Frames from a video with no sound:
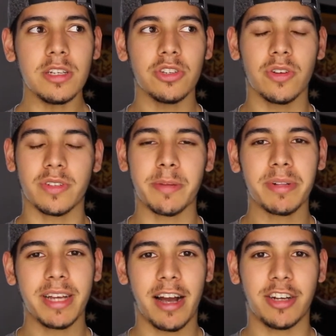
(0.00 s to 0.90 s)
So
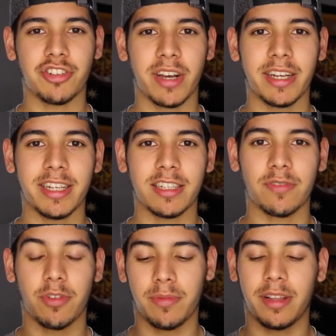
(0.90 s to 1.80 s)
typically how I train is
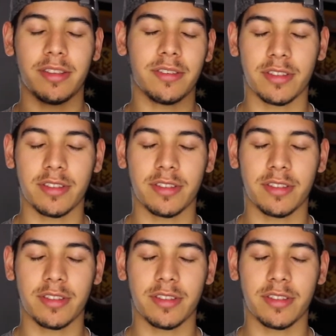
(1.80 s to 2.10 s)
from